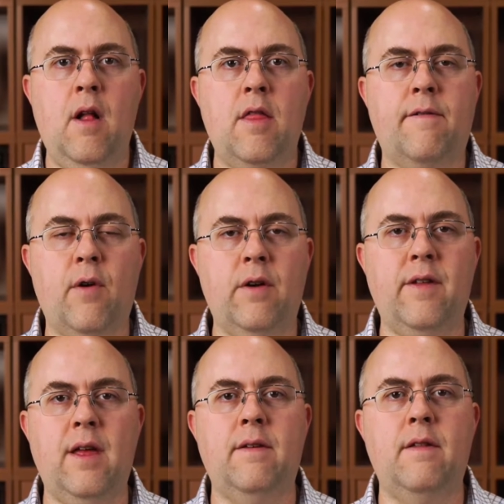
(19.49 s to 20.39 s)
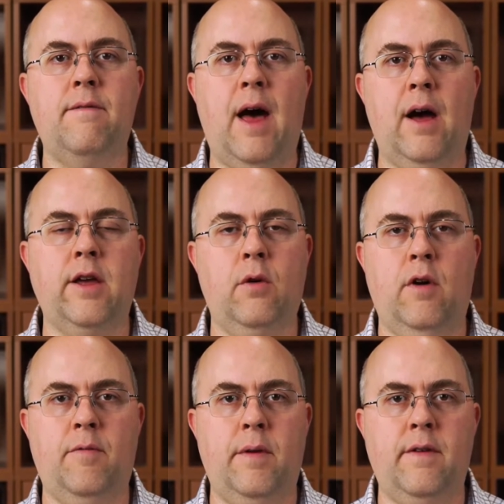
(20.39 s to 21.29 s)
The first is the value
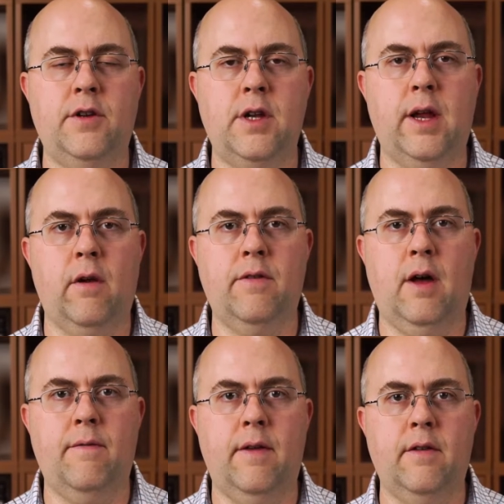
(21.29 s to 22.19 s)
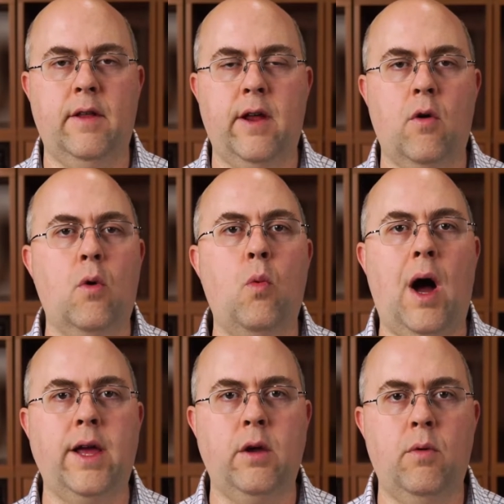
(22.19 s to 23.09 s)
of positioning yourself as a leader, or
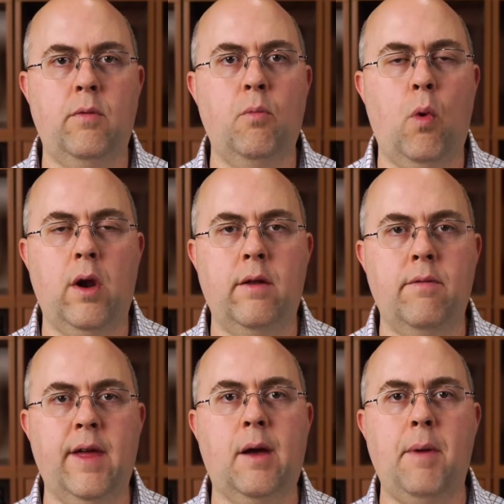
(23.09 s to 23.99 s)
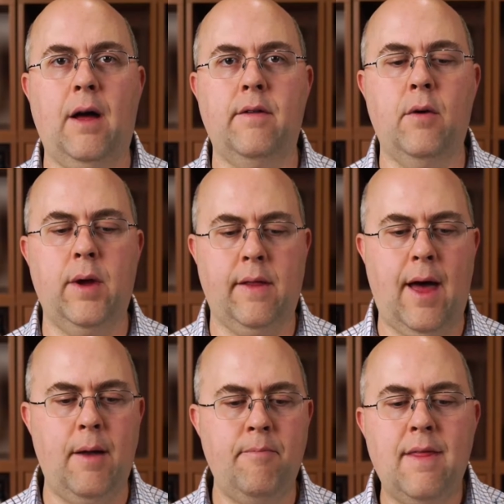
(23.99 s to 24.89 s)
why you would want to think about doing
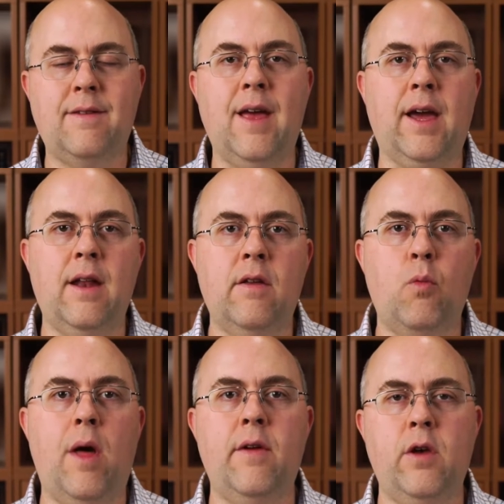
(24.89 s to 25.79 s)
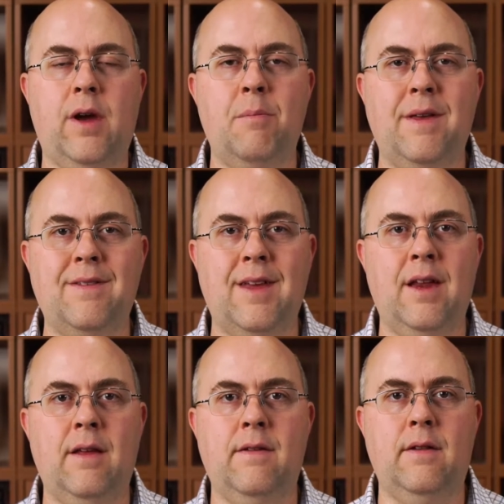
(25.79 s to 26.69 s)
that. The second is whether you can be
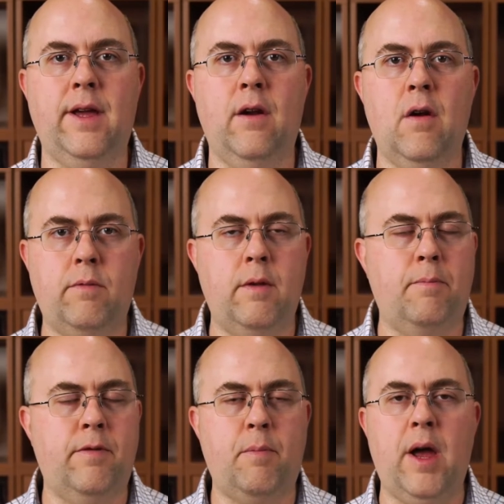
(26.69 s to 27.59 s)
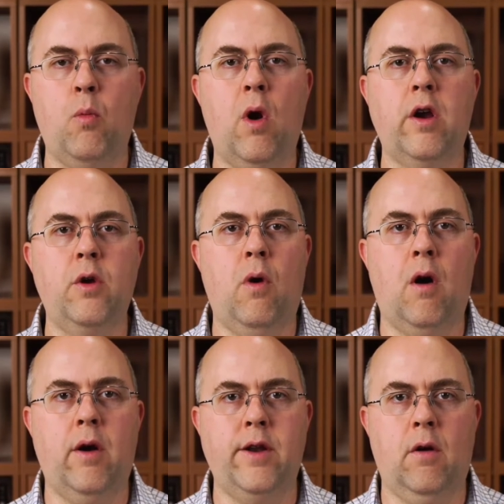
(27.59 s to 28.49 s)
seen as a leader despite where you
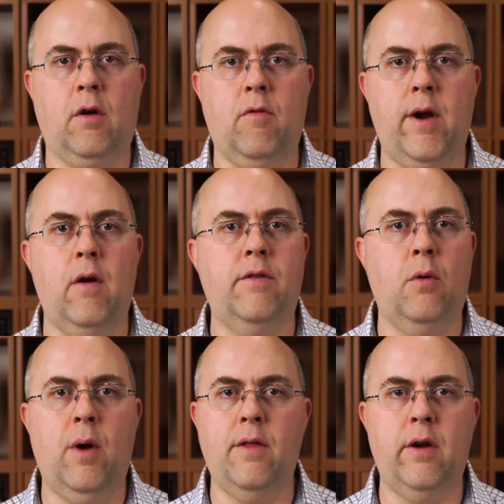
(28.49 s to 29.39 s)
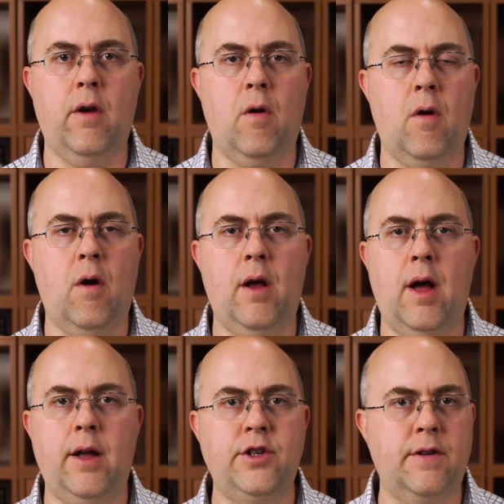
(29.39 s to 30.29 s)
are in your career. So whether you're
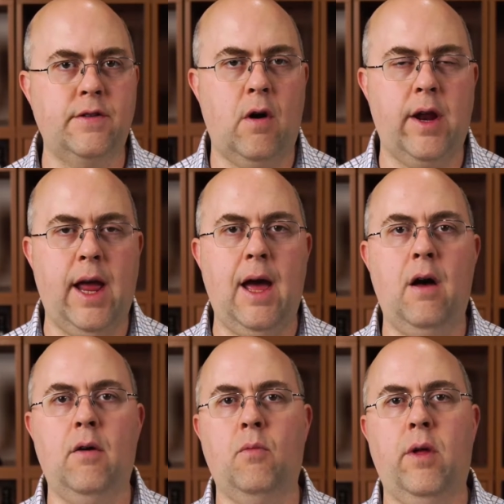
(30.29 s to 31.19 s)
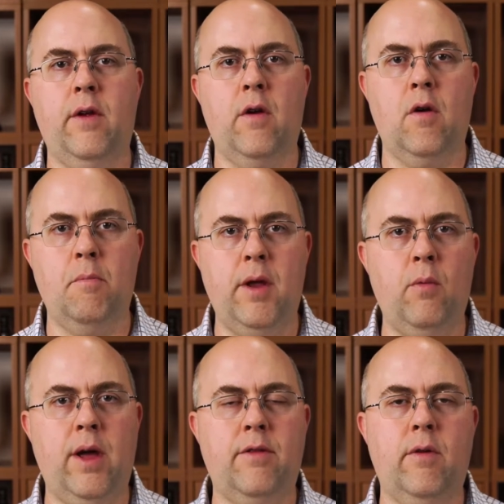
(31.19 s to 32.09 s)
just starting out, whether you're
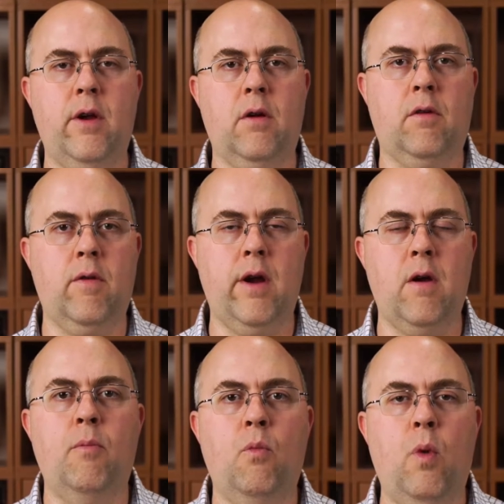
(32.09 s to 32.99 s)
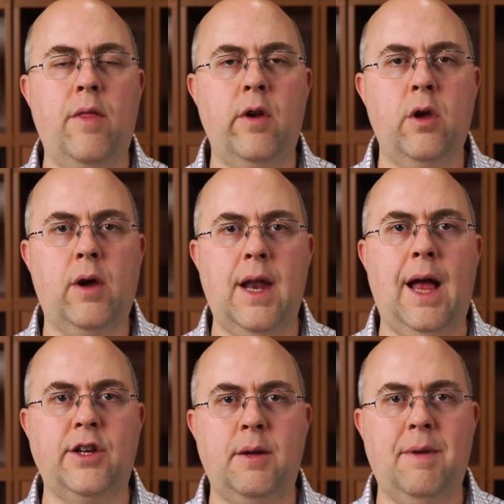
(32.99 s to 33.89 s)
midway through your career, whether you can
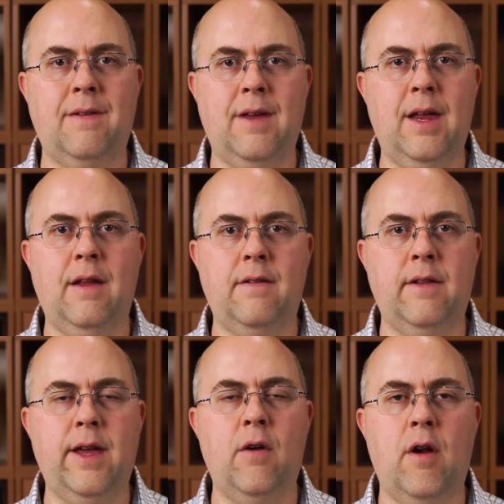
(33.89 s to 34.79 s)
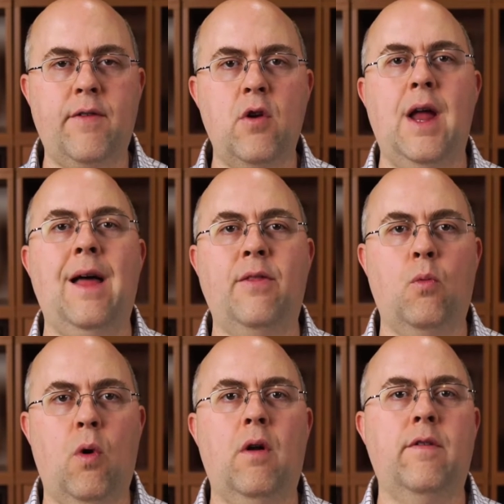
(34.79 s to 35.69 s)
actually be seen as a leader if you're not the
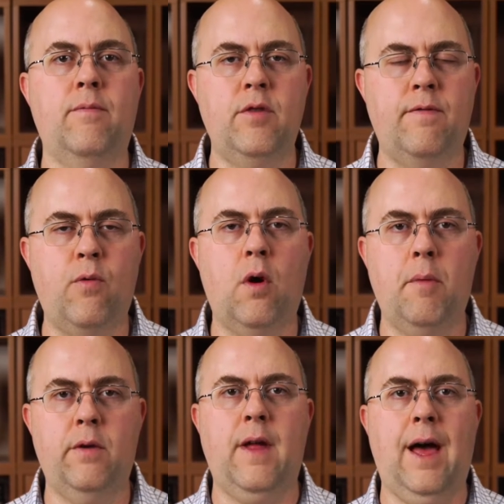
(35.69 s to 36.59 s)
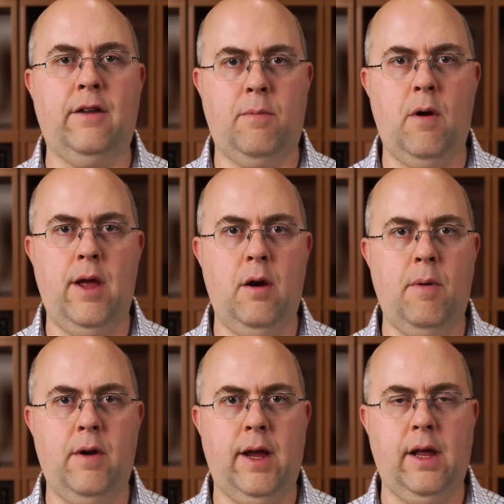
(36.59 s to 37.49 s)
world's foremost expert in a
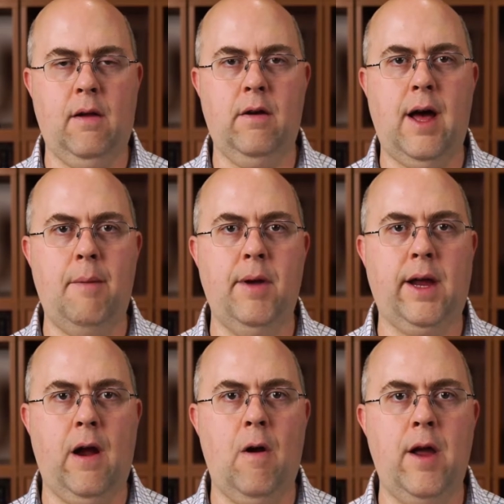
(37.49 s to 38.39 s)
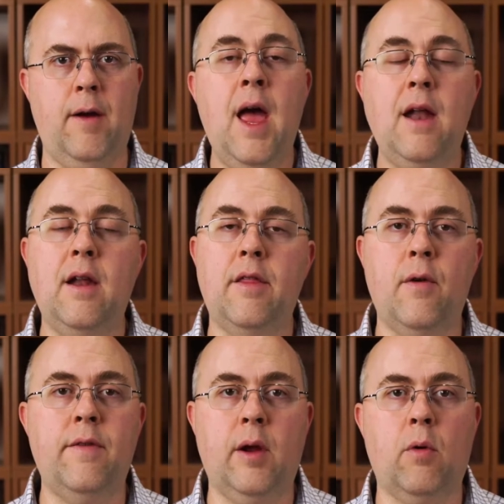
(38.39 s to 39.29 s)
particular topic area. And then the
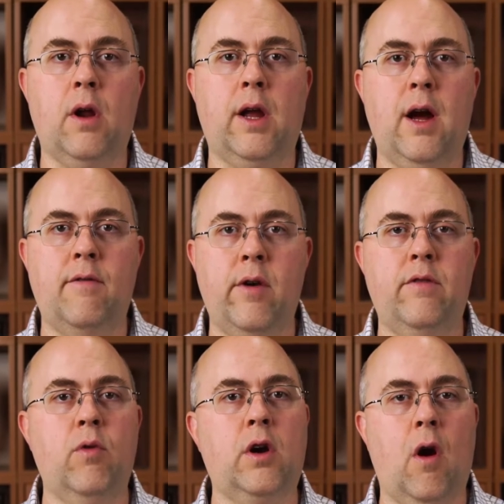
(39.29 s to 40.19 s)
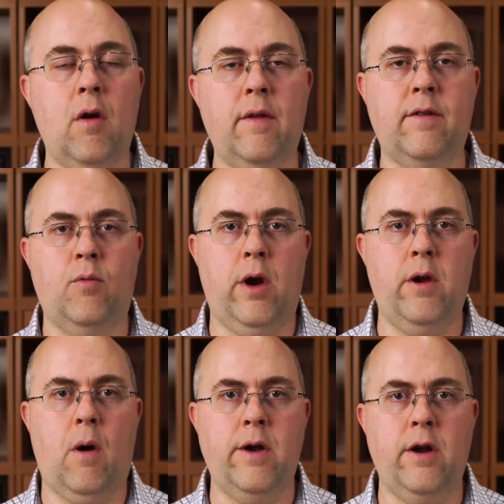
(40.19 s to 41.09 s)
third thing we're going to cover is, regardless of where you
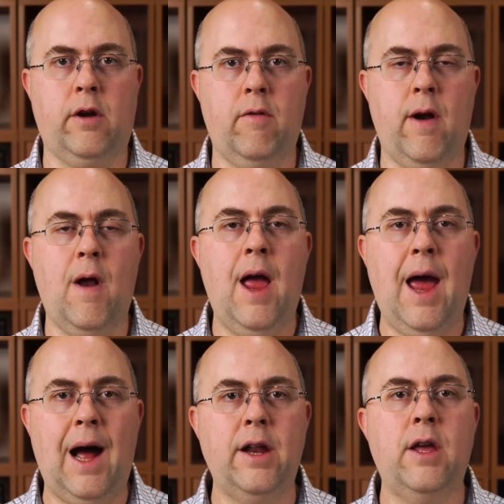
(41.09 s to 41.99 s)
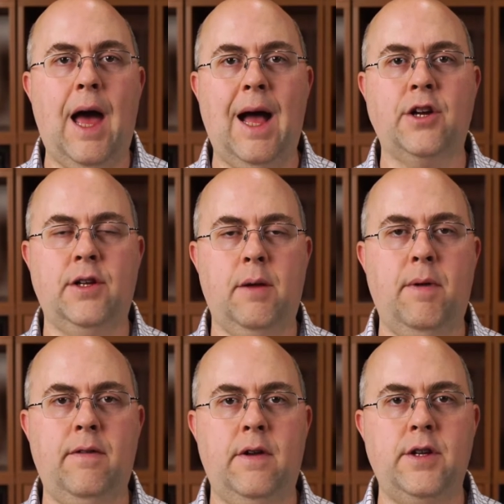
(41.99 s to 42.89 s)
are in your career, how do you actually
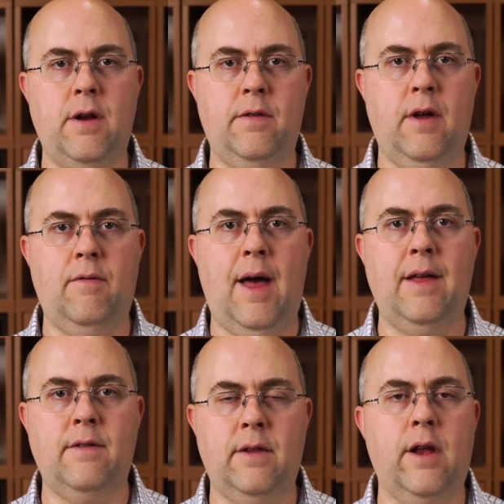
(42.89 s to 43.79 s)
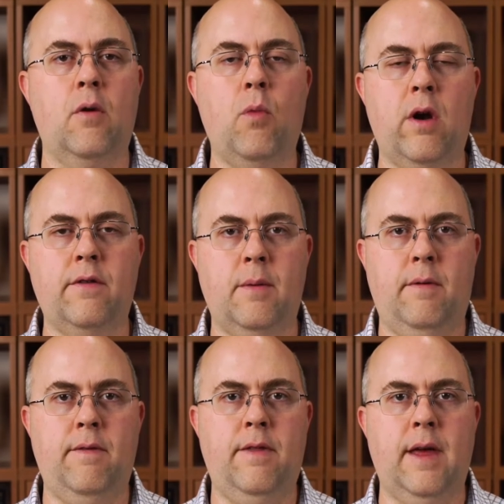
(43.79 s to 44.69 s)
position yourself as a leader? What are some
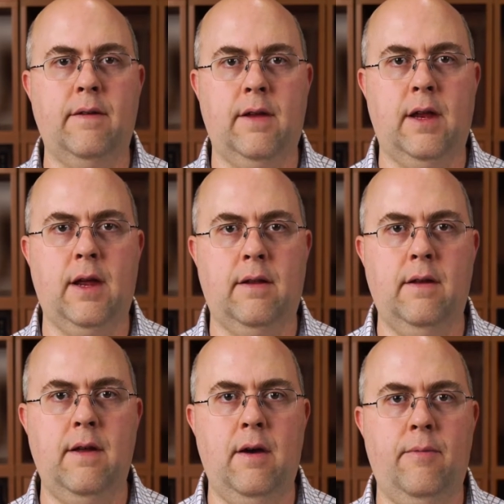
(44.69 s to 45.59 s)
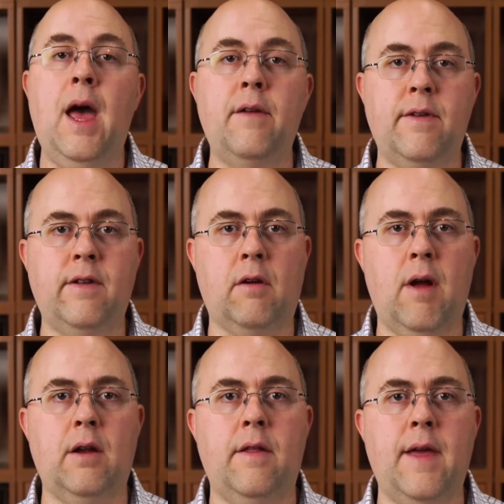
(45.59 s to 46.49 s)
of the things that you need to do? And if you stick
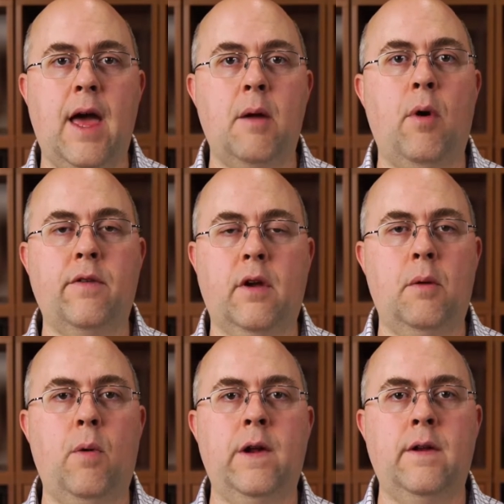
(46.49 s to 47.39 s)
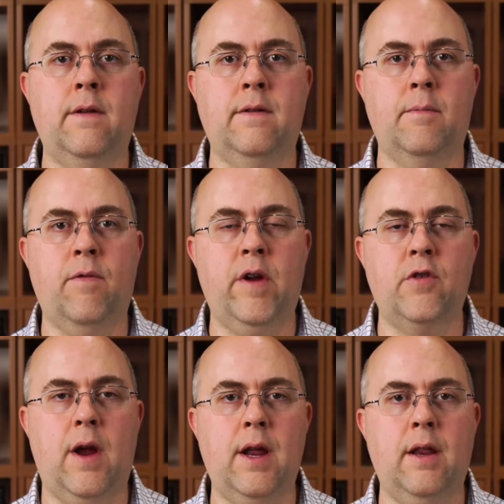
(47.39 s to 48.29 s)
around to the end, I'm also going to point you to some free
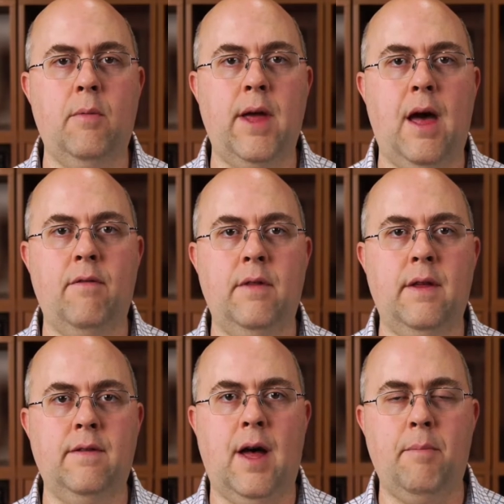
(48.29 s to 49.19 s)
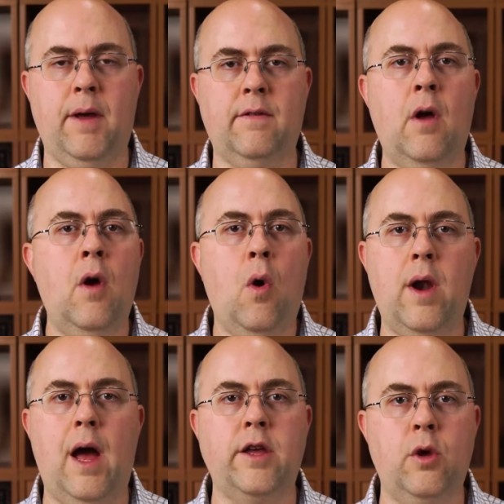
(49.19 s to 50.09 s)
training that we have on these topics, on
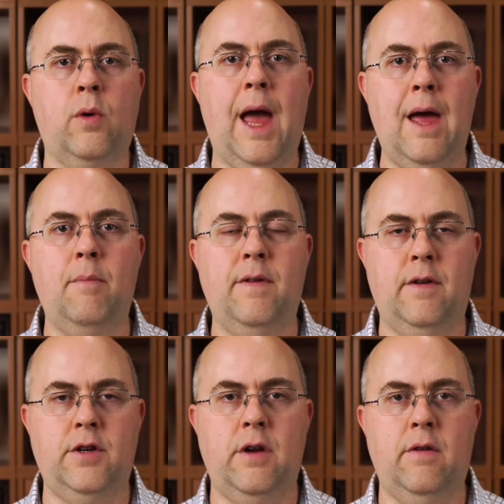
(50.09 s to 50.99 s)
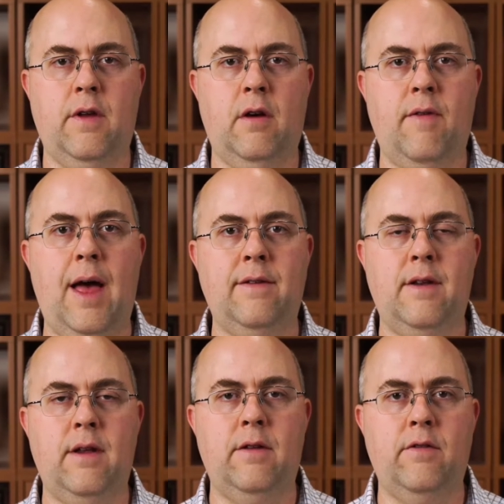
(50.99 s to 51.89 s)
how you can position yourself as an
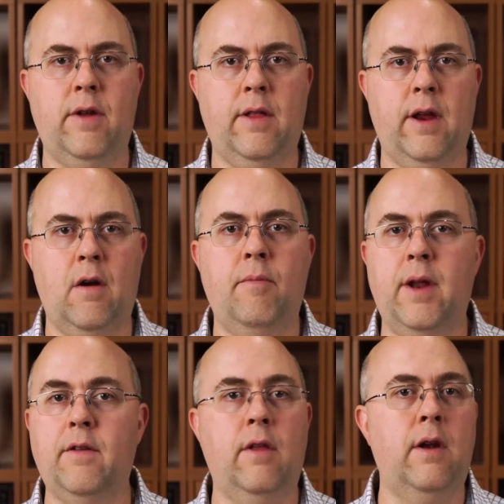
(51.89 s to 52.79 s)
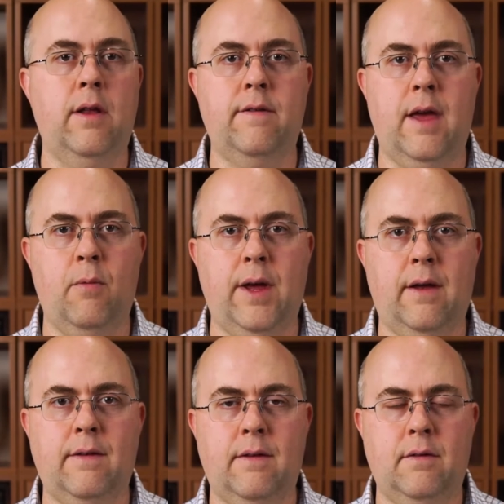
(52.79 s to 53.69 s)
industry leader in as little as 8 weeks.